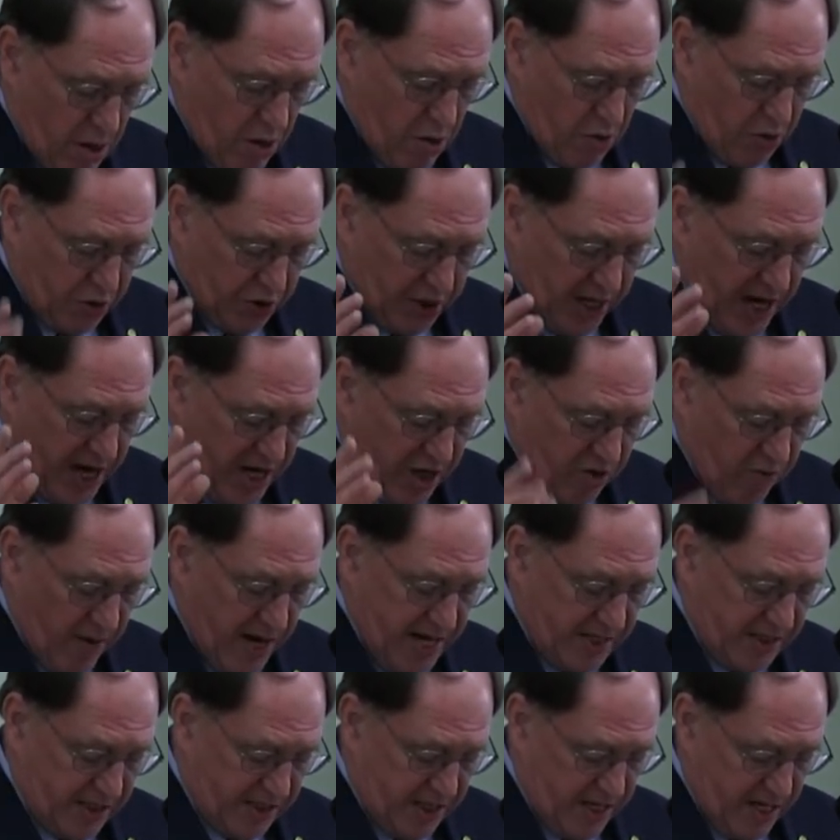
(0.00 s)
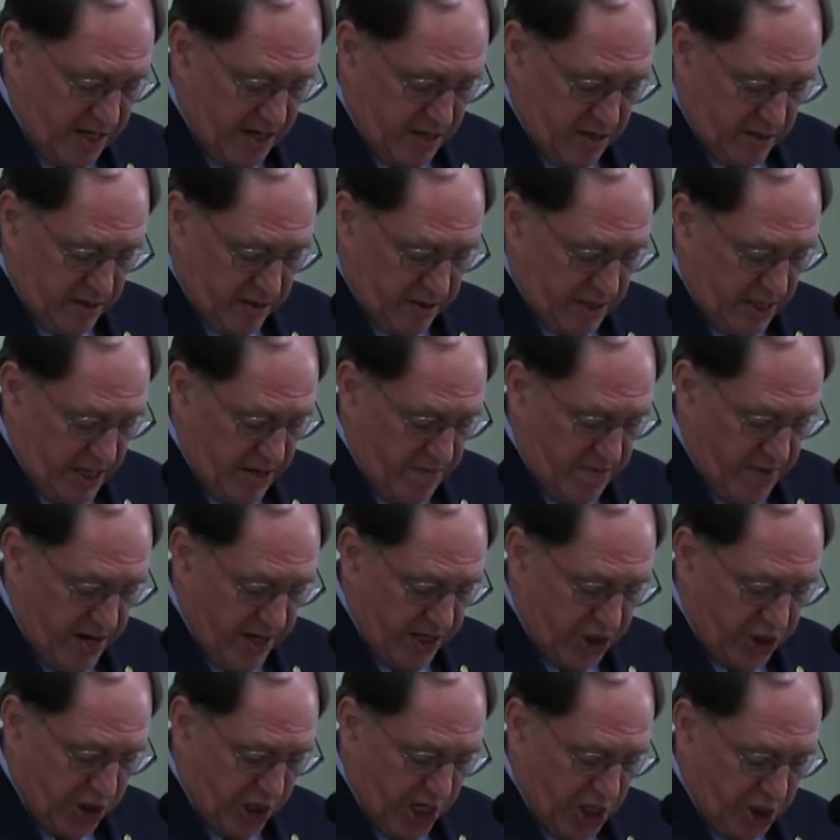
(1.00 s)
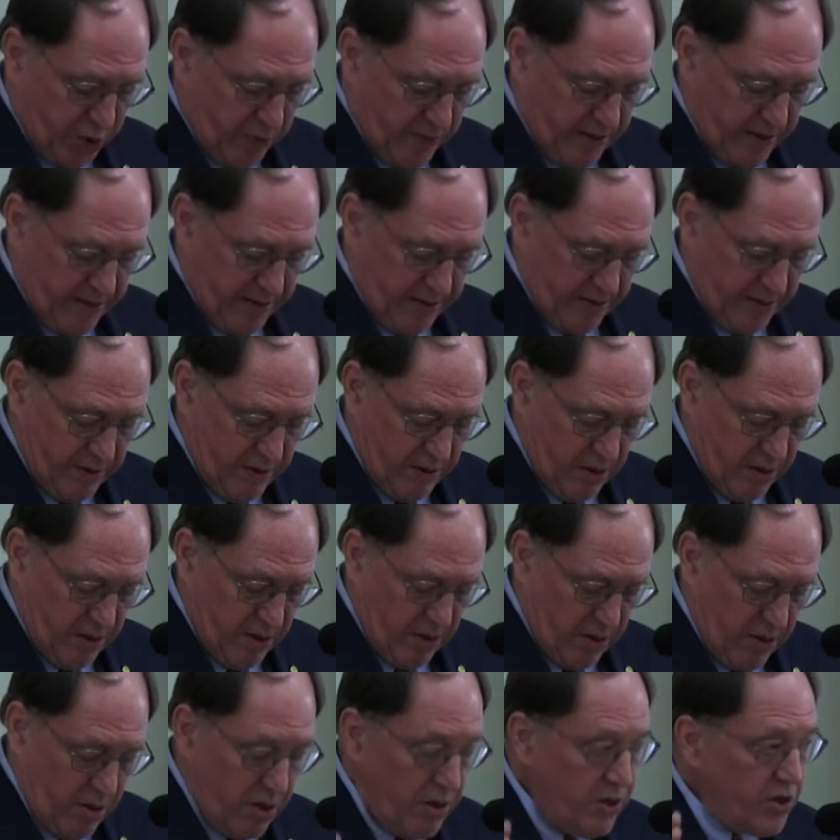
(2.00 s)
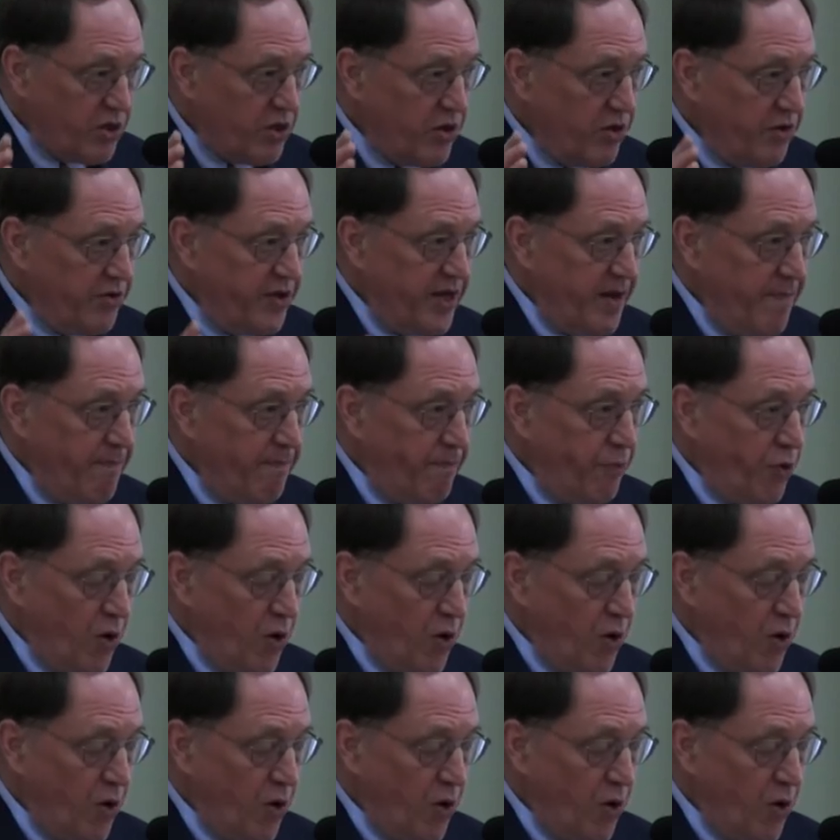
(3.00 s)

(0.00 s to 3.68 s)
owes a great deal, in my judgment, to the